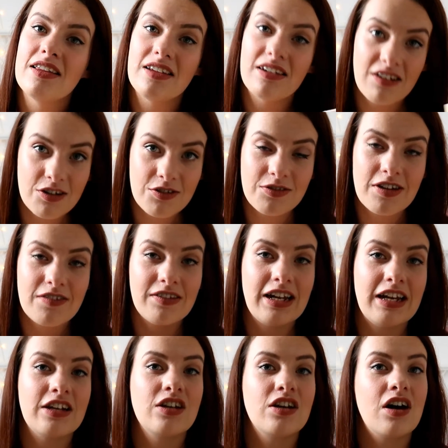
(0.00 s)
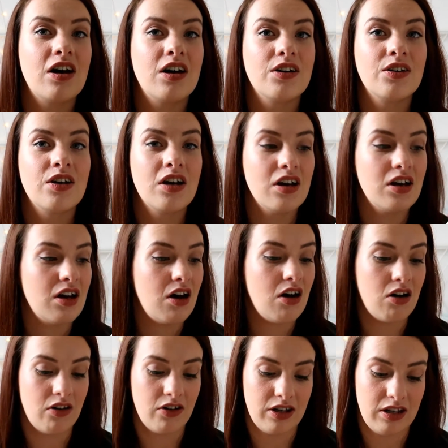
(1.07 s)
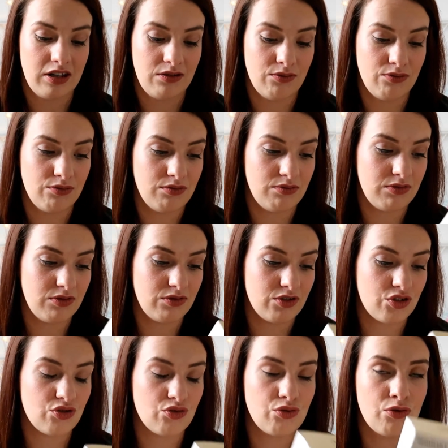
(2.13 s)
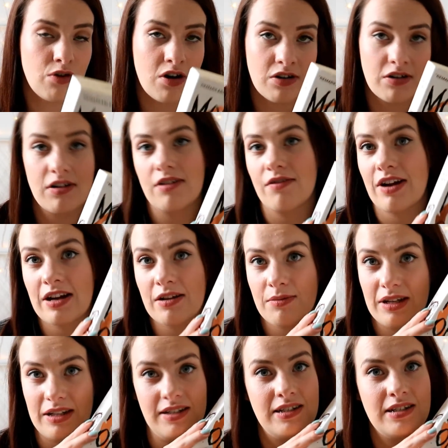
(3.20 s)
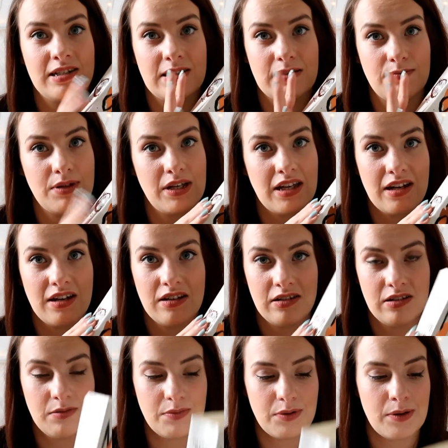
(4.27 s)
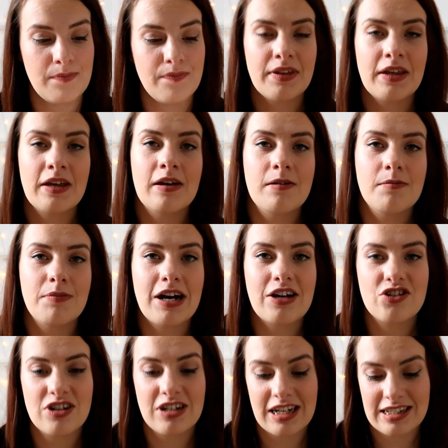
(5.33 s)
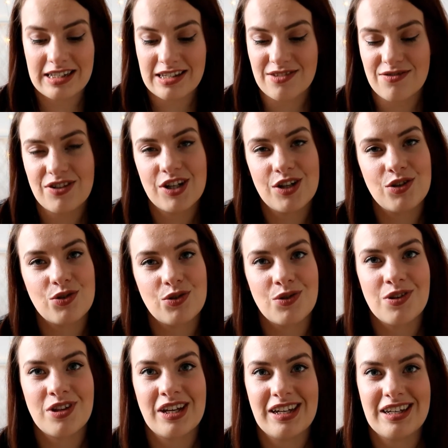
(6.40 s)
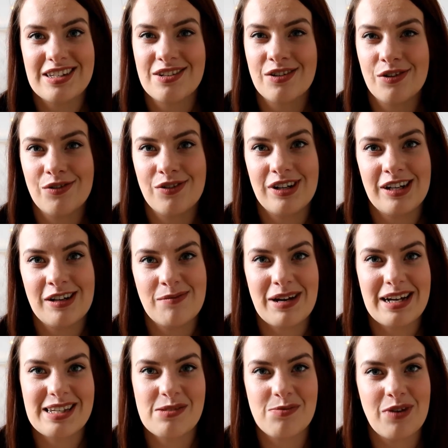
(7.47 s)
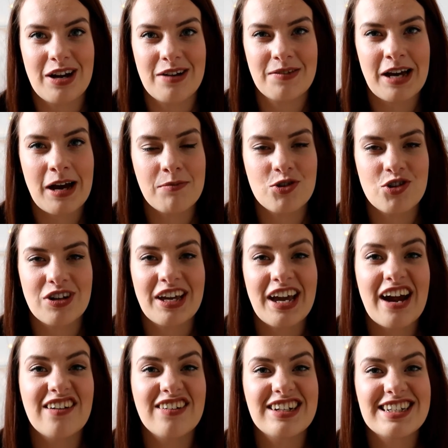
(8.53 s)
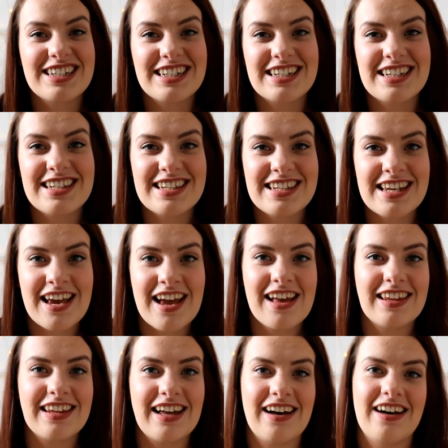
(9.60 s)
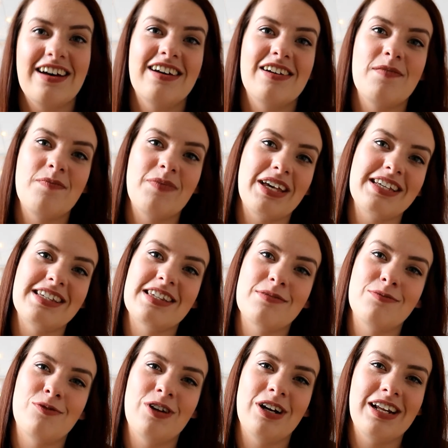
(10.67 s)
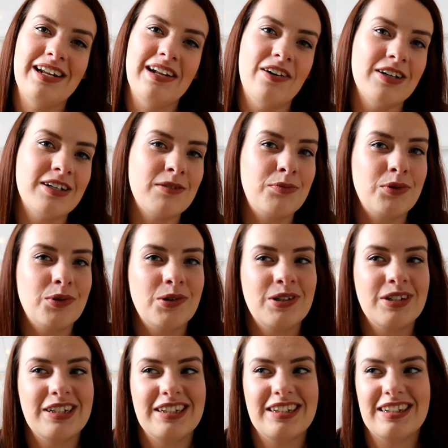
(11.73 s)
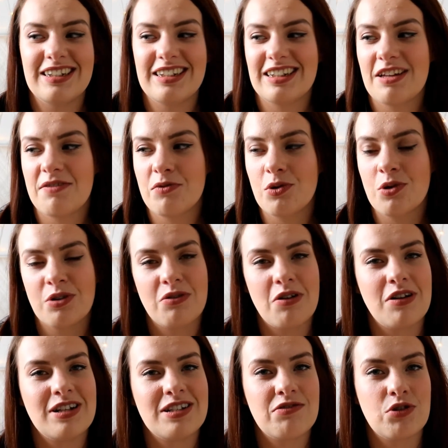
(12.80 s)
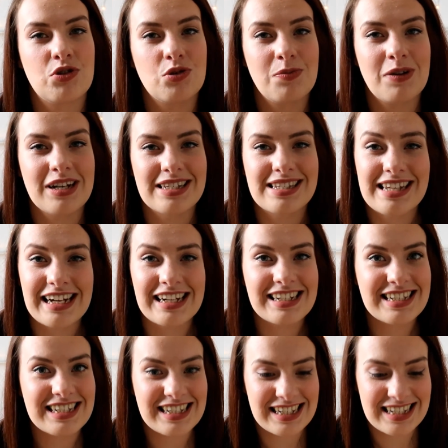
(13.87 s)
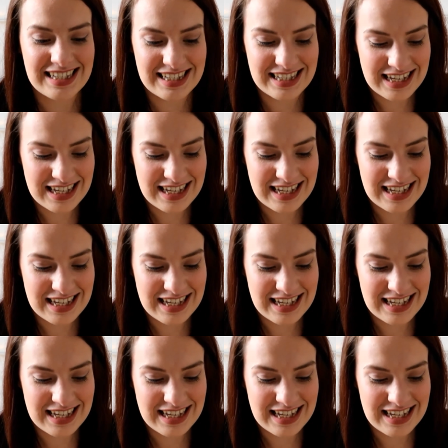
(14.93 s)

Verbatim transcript: The Knife and Never Letting Go, I strongly recommend picking it up. Patrick Ness is a really good author. He's got a really amazing way of capturing characters that makes them really likable and they've all got their own individual personalities.